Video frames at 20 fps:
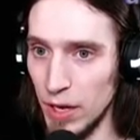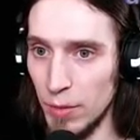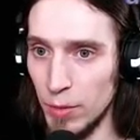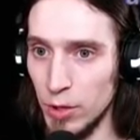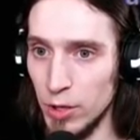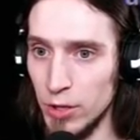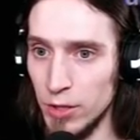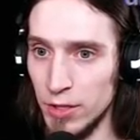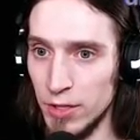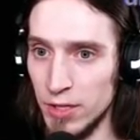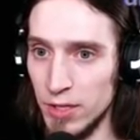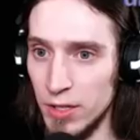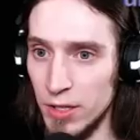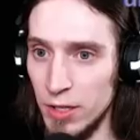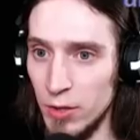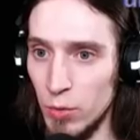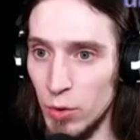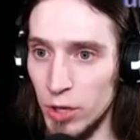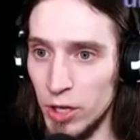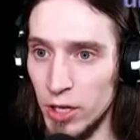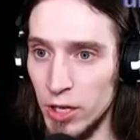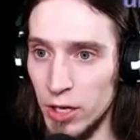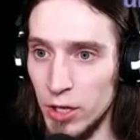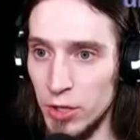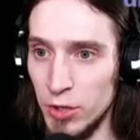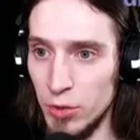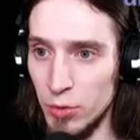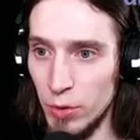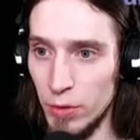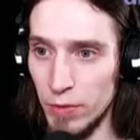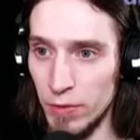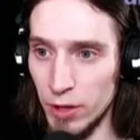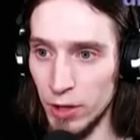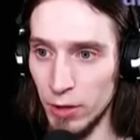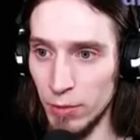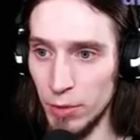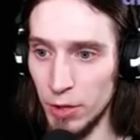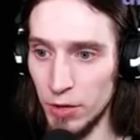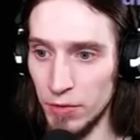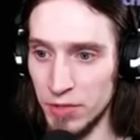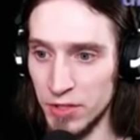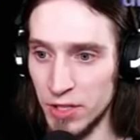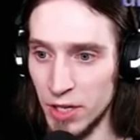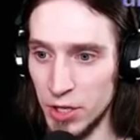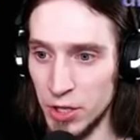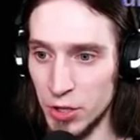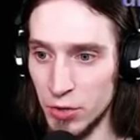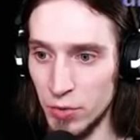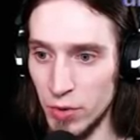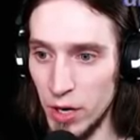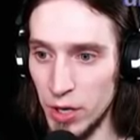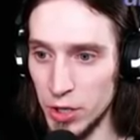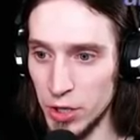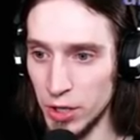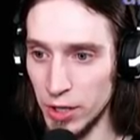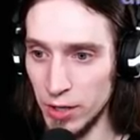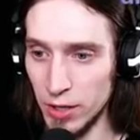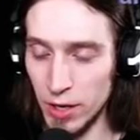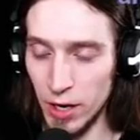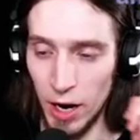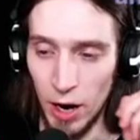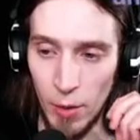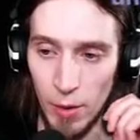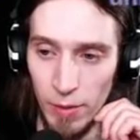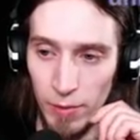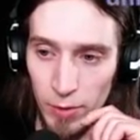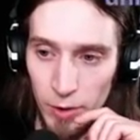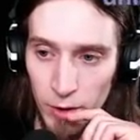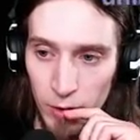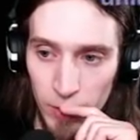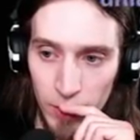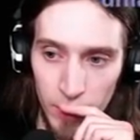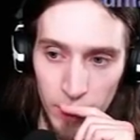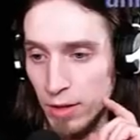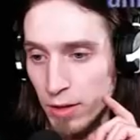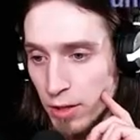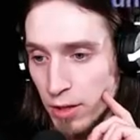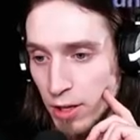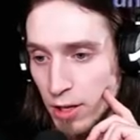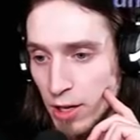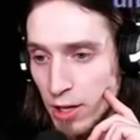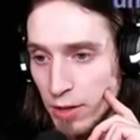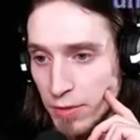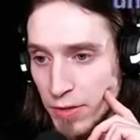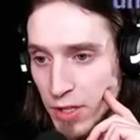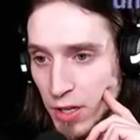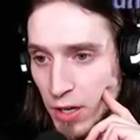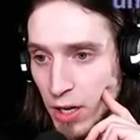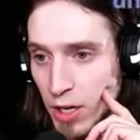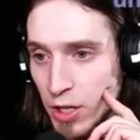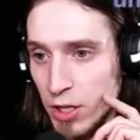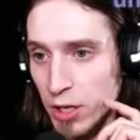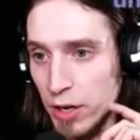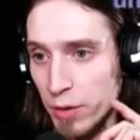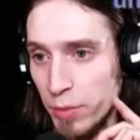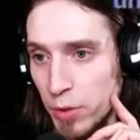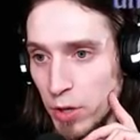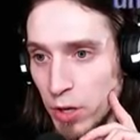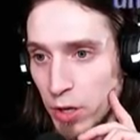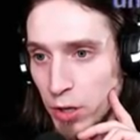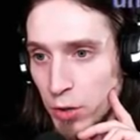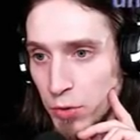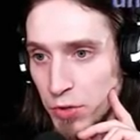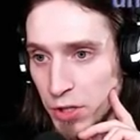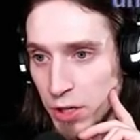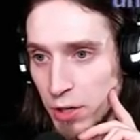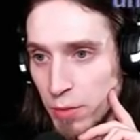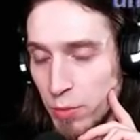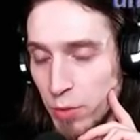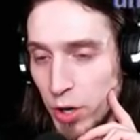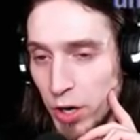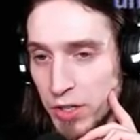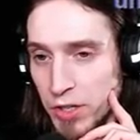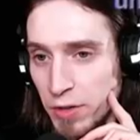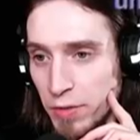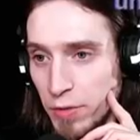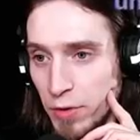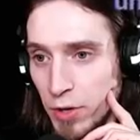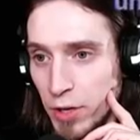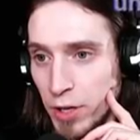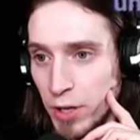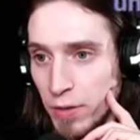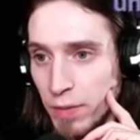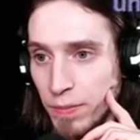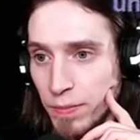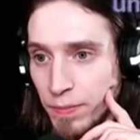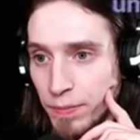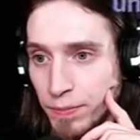I'm gonna see what can I do with a little bit of saturation. However, the cough, actually I'm gonna use a compressor for that,